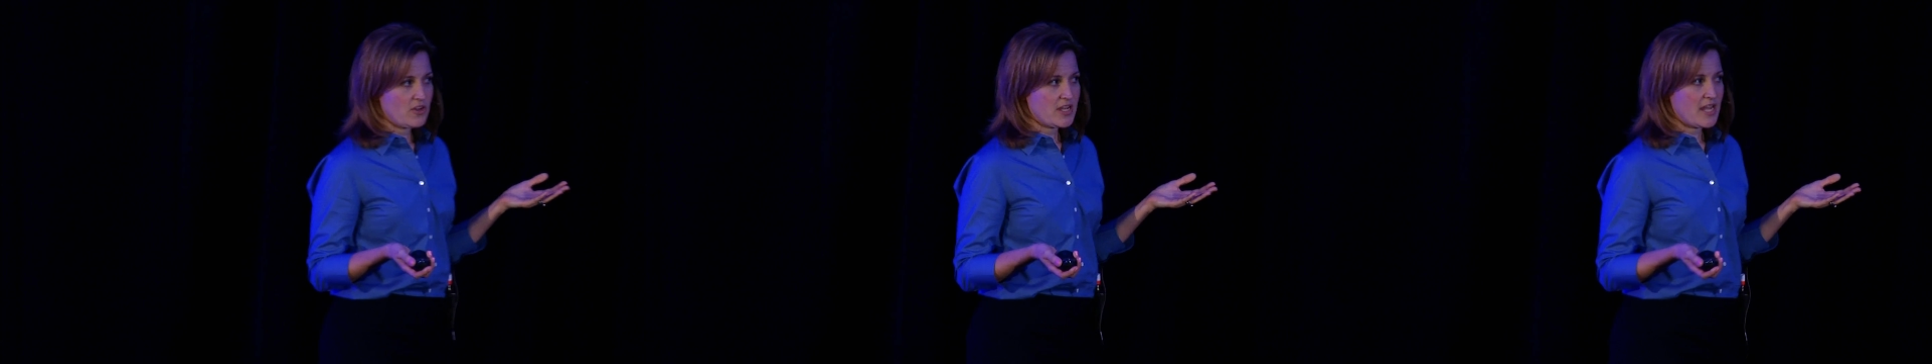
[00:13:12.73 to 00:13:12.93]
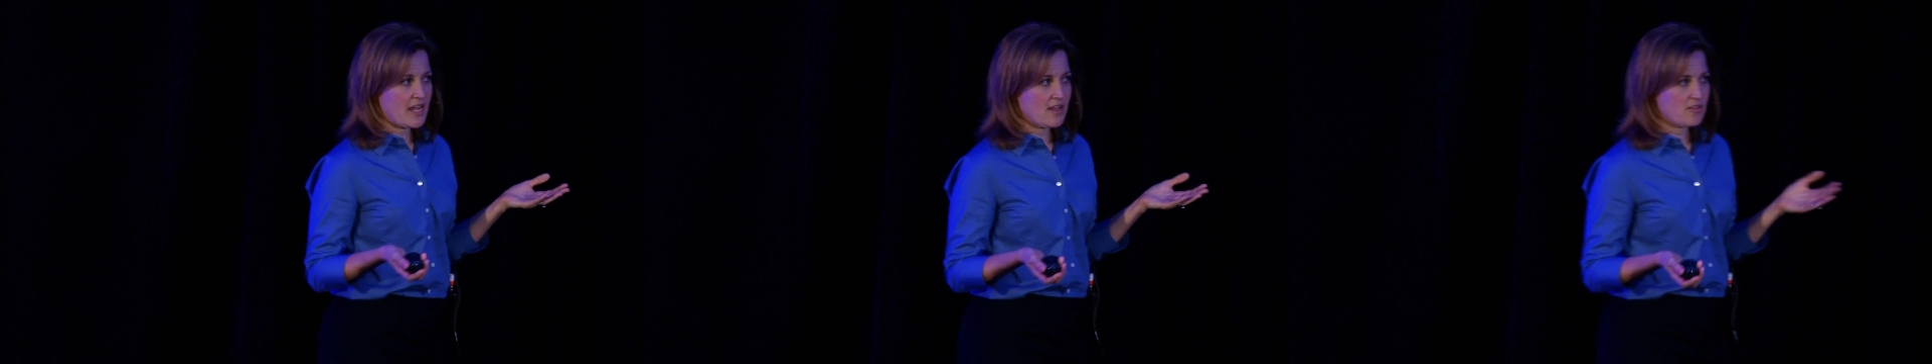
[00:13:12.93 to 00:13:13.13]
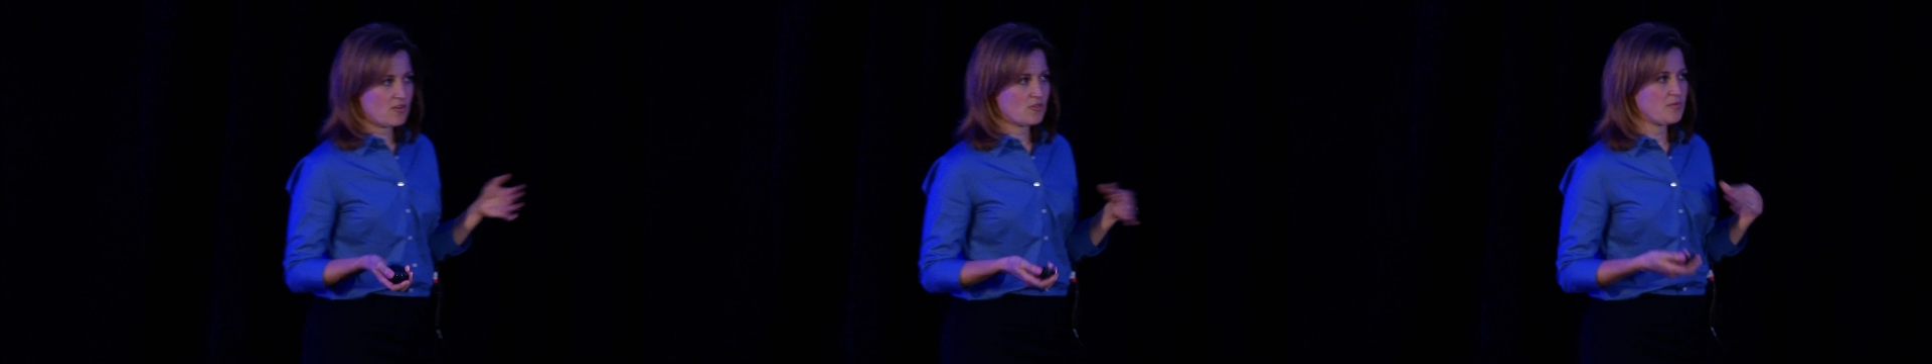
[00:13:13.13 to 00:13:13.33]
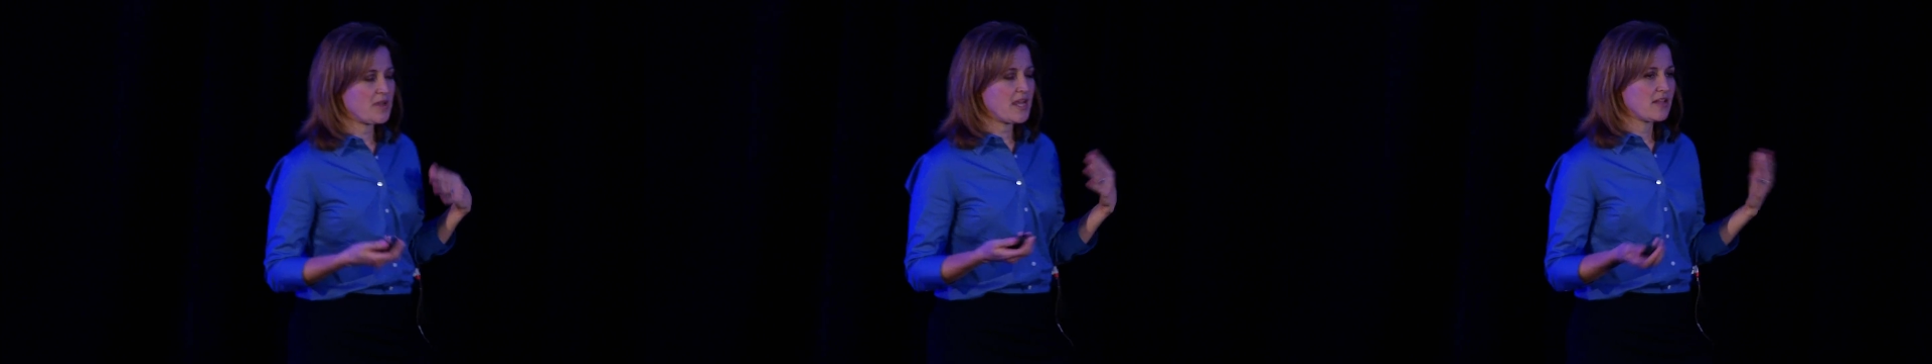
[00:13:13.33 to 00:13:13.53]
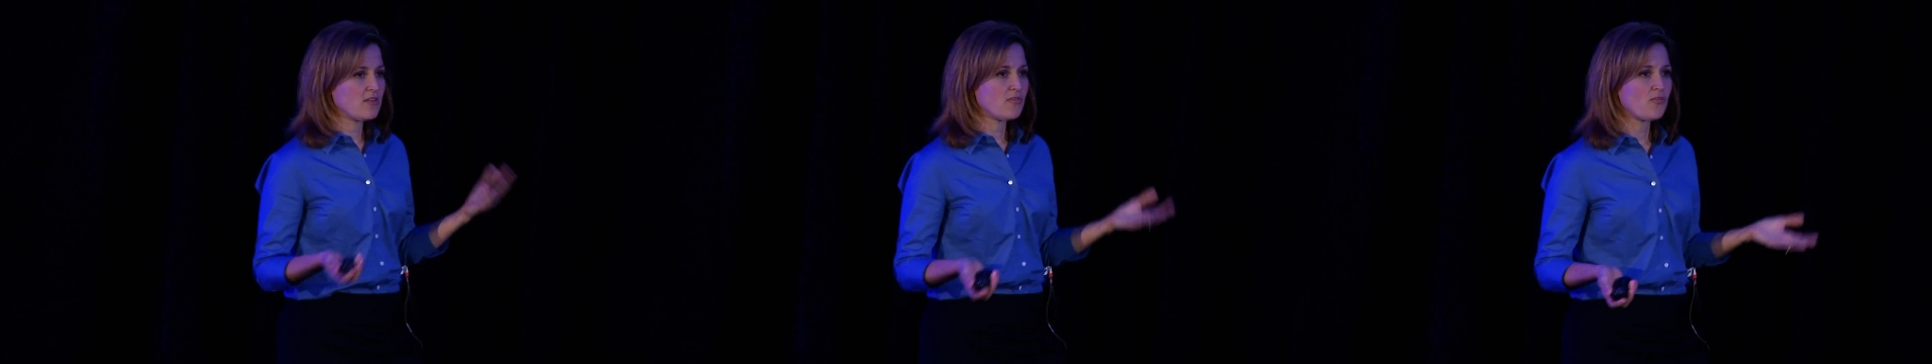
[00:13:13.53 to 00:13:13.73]
cancers, we
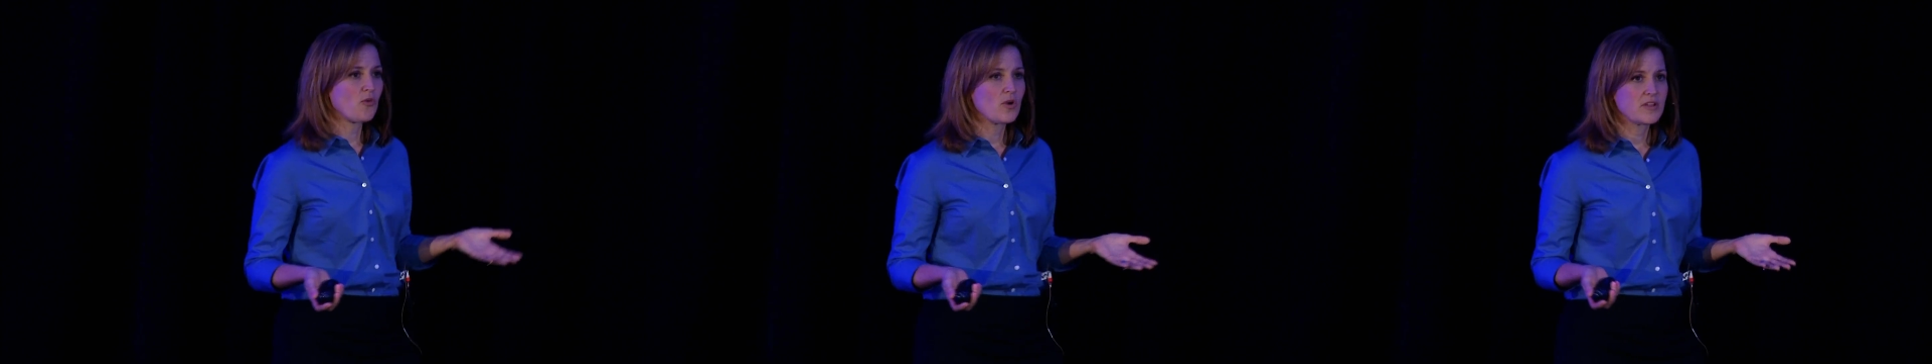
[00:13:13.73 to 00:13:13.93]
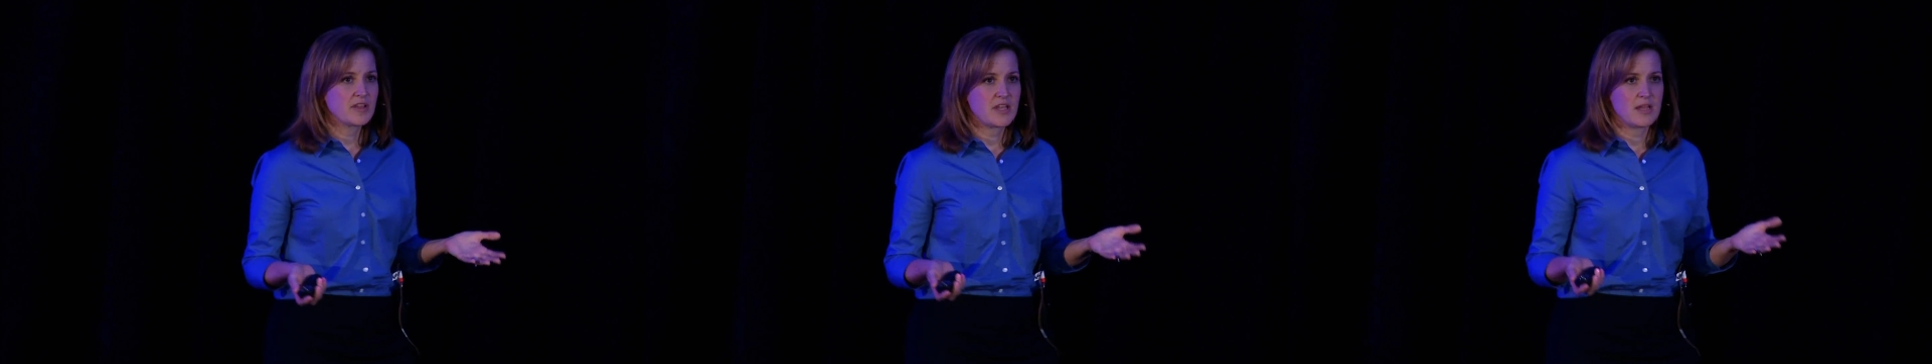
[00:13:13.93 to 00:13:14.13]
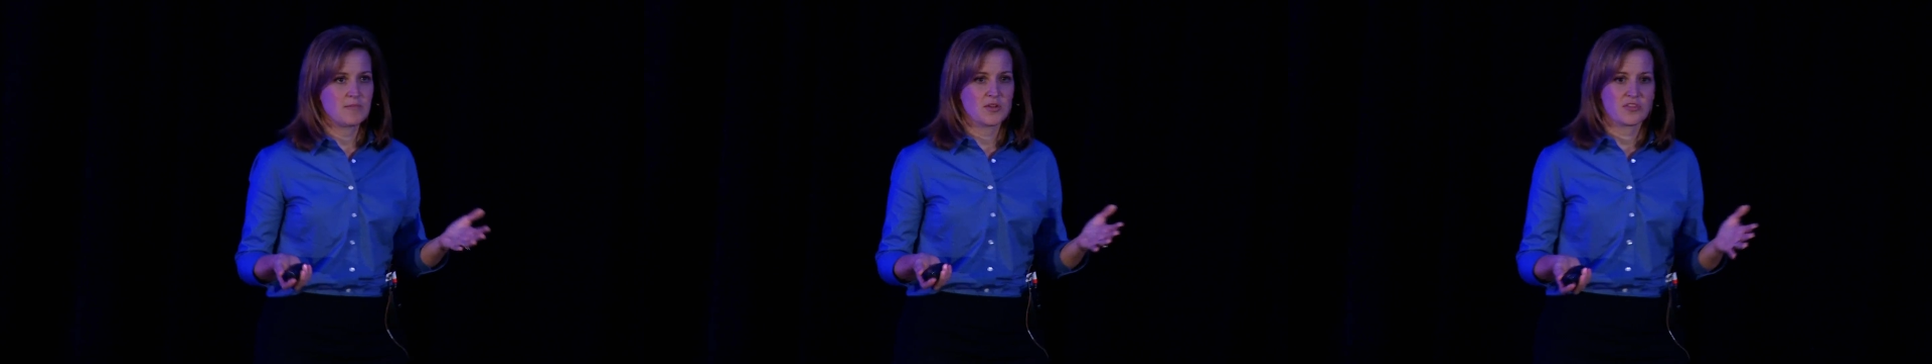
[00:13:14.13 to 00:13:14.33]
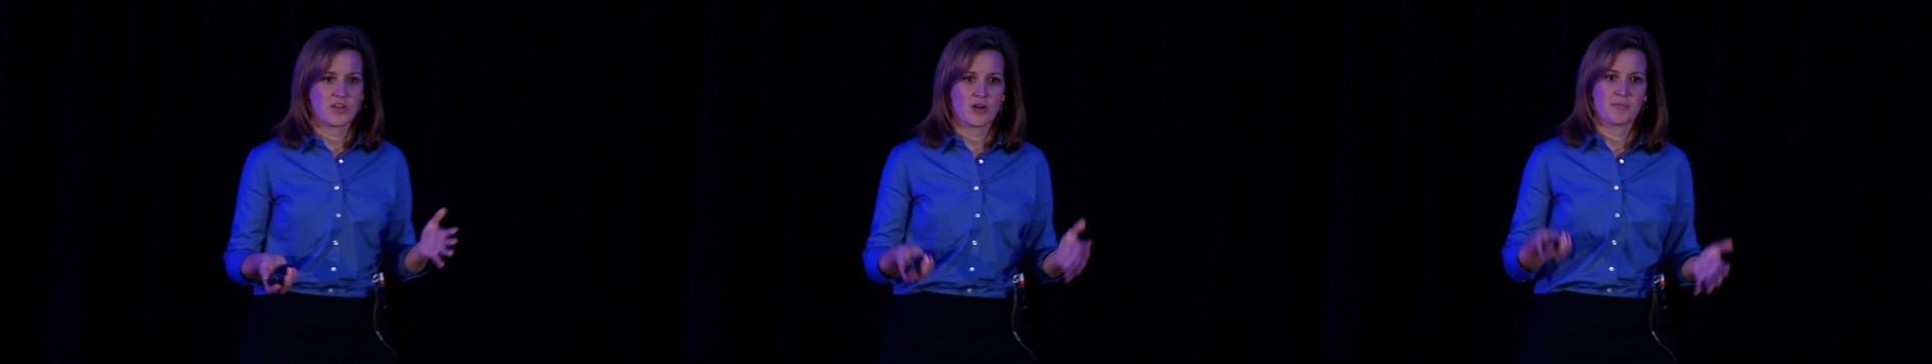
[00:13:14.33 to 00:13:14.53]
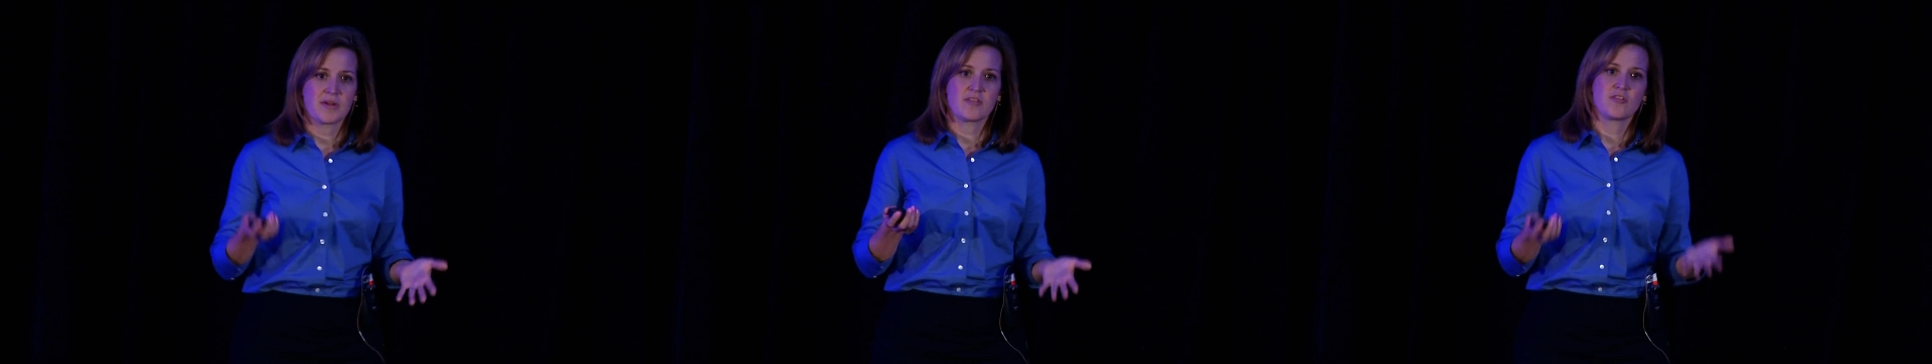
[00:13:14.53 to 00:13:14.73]
can't afford the
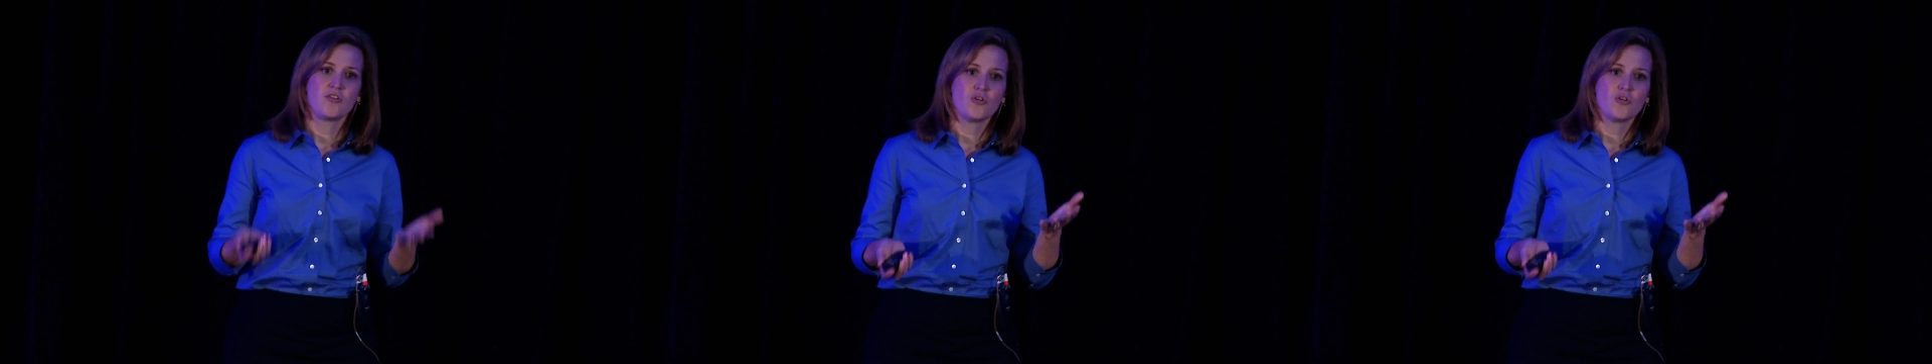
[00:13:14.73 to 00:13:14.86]
chemotherapies,